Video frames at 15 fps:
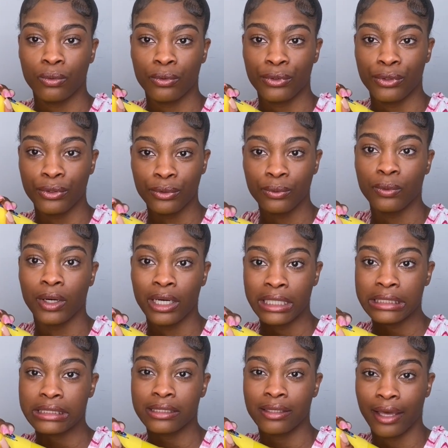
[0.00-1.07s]
You
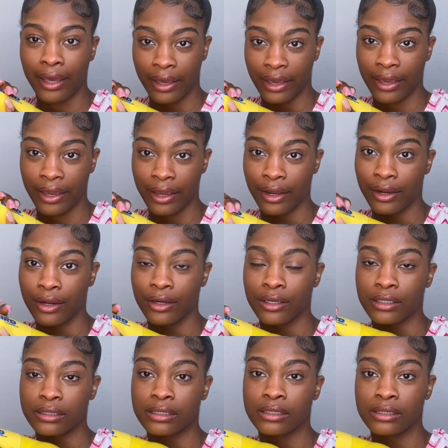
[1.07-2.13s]
want that
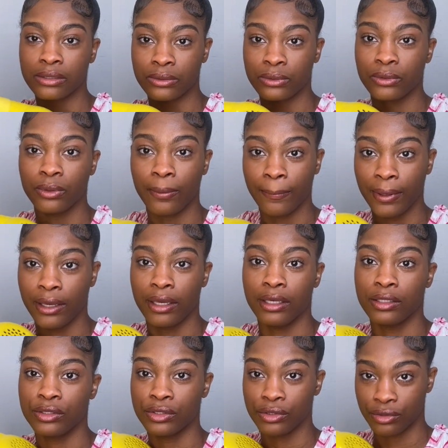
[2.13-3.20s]
hair to be
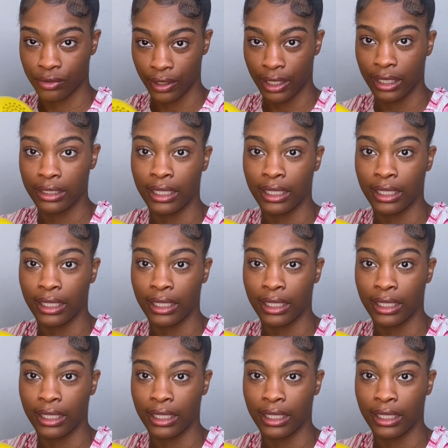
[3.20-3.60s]
straight.